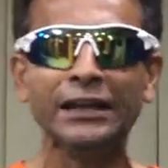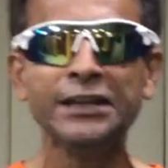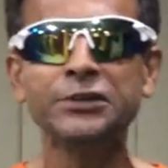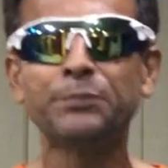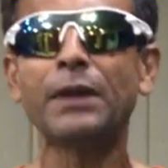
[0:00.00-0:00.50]

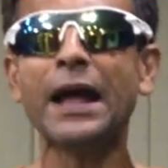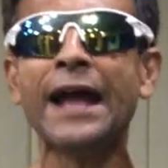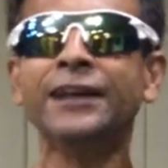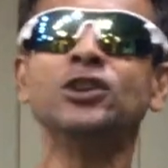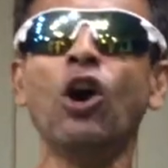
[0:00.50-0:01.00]
elite
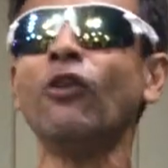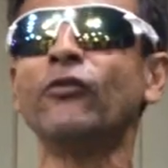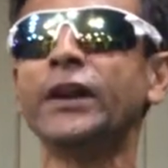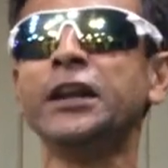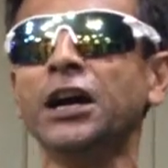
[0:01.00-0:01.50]
brand
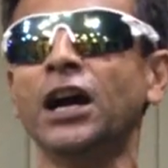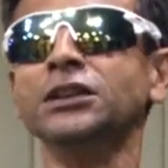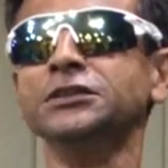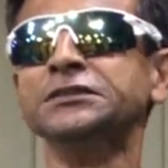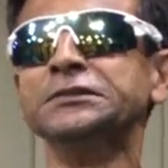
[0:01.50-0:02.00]
of
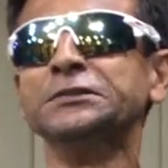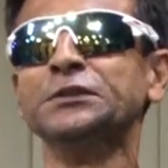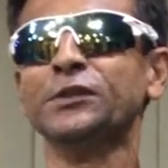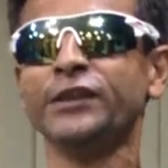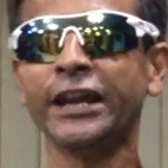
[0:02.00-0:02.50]
India.
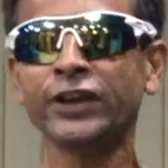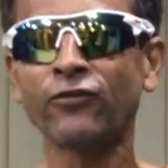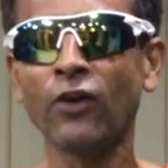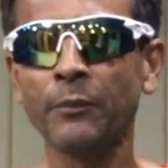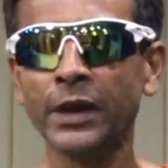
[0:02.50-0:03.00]
Take
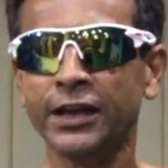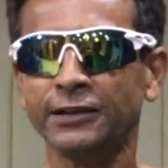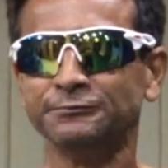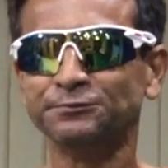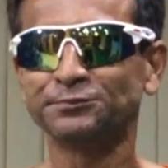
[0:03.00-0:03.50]
it from
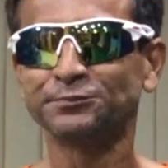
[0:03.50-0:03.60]
me.